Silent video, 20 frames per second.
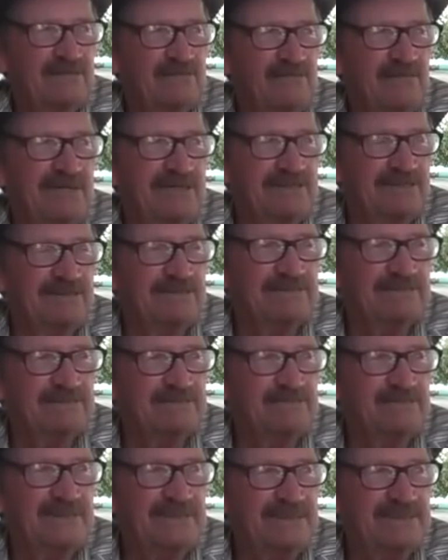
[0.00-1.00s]
The whitetail's
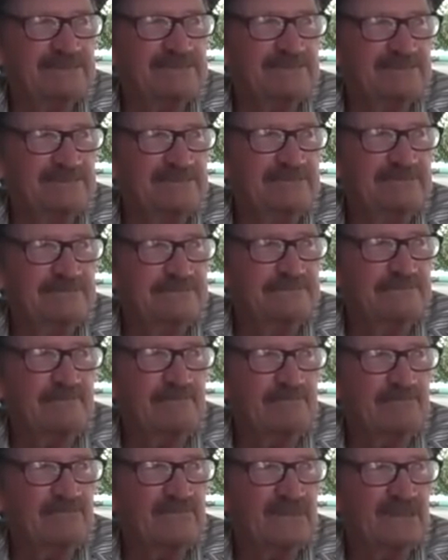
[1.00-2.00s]
the best.
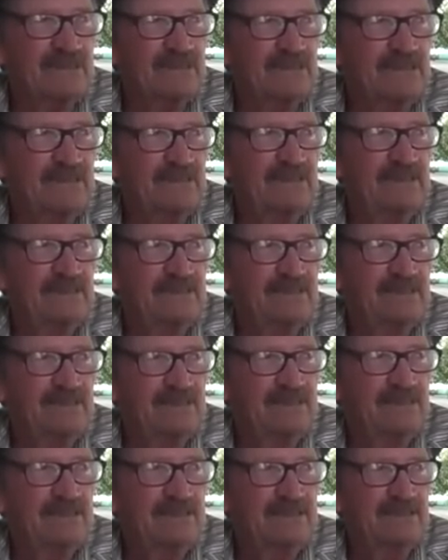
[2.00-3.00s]
I like that
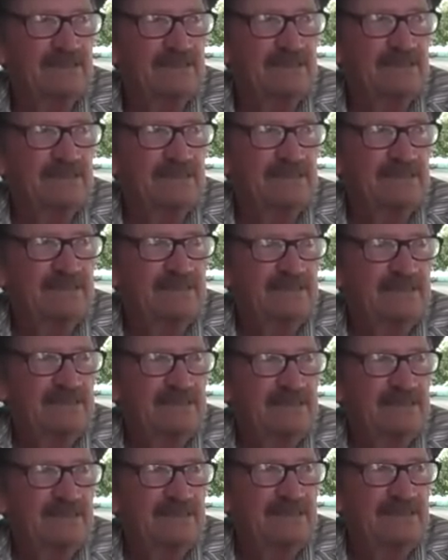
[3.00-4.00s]
elk
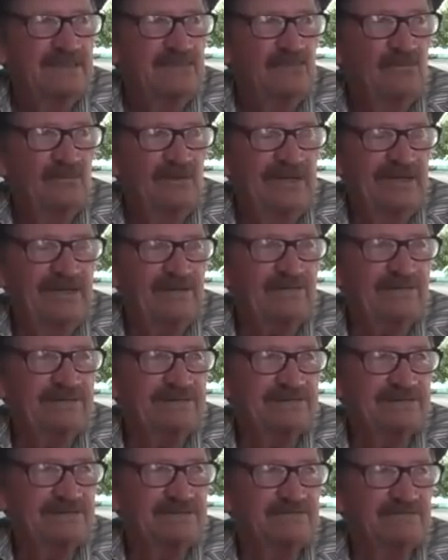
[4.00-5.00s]
meat pretty good. Elk
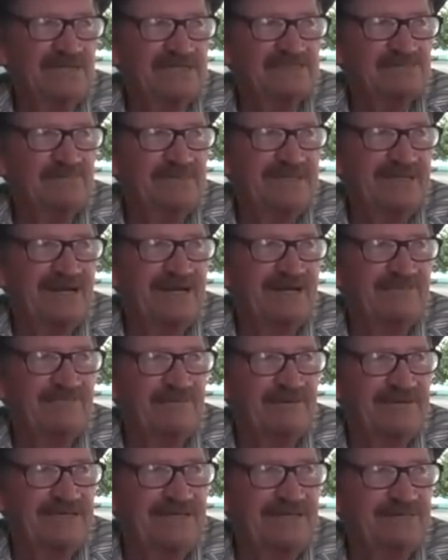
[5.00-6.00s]
is the best meat I
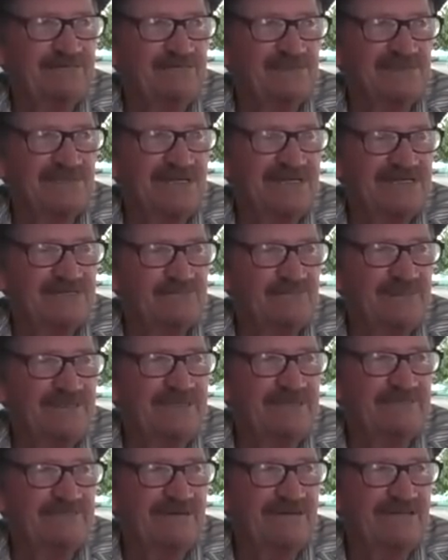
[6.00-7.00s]
ever eat. Besides
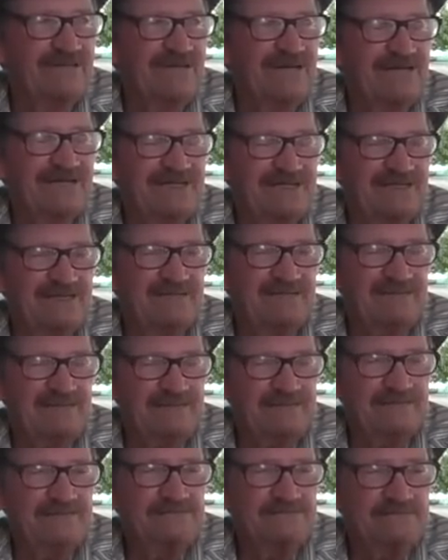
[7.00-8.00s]
beef, I like me elk
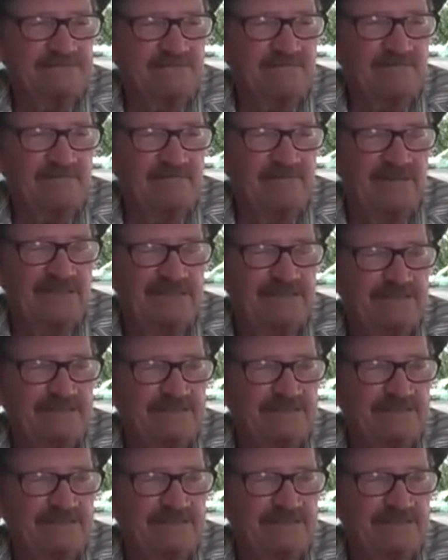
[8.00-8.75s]
too. meat.